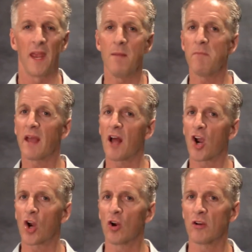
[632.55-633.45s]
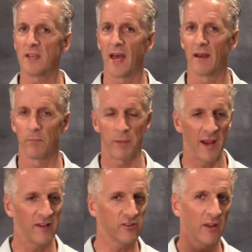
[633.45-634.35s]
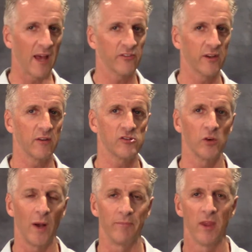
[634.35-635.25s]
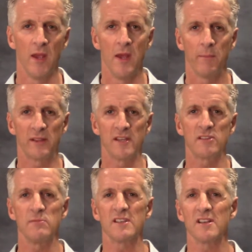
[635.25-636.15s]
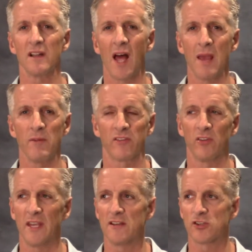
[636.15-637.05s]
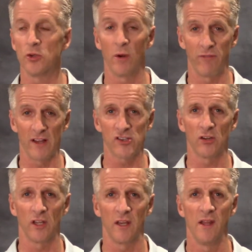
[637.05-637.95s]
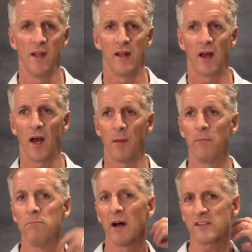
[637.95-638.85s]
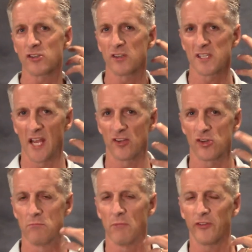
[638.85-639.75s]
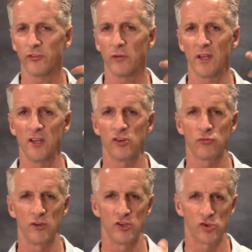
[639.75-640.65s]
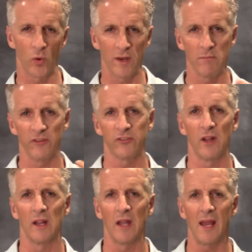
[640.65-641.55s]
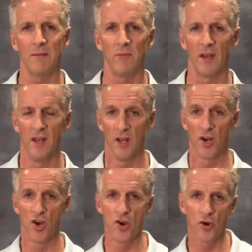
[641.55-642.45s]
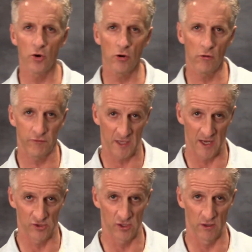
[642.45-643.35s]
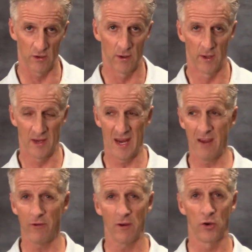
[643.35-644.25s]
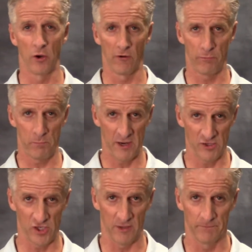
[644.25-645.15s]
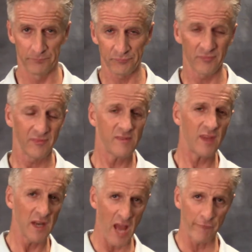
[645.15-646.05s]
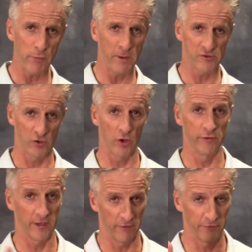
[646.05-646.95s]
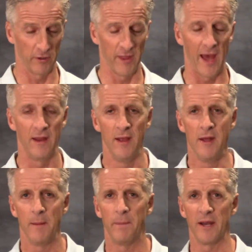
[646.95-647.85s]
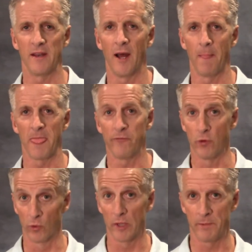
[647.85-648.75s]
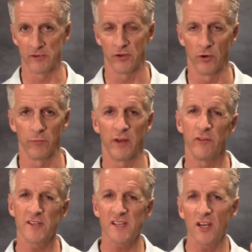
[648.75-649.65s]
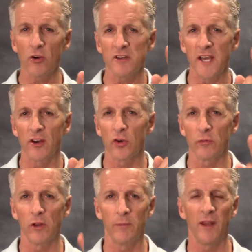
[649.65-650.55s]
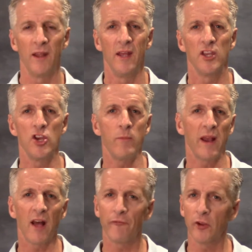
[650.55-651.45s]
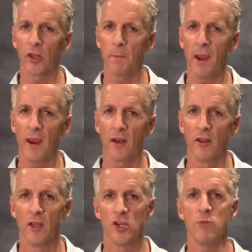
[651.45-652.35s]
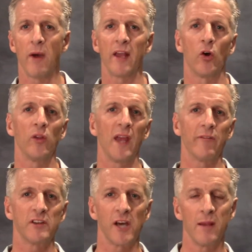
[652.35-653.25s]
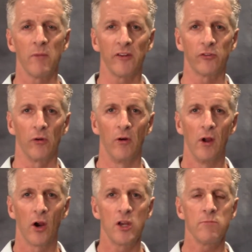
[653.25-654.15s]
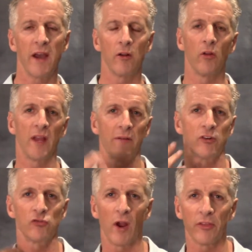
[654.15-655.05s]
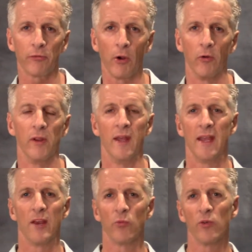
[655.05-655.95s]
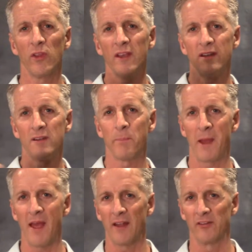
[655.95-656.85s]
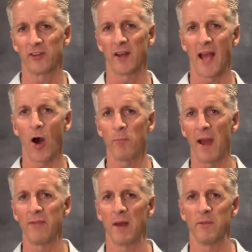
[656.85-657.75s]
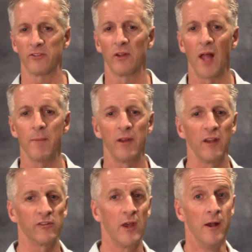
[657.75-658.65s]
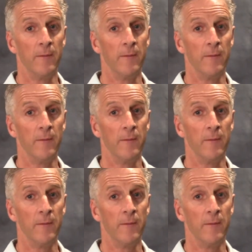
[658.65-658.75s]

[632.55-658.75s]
It may not hurt yet. Pain's the last thing to show up. But these misalignments lead to eventually muscle tension, muscle injury, joint misalignment, nerve tension, even nerve pinching. Now, if you pinch a nerve, you're going to feel that. But if you really pinch a nerve, but if you just irritate a nerve a little bit, you may not feel the pain. You might only have a tight muscle, or you might only have a dry throat. It really depends on how bad that misalignment is.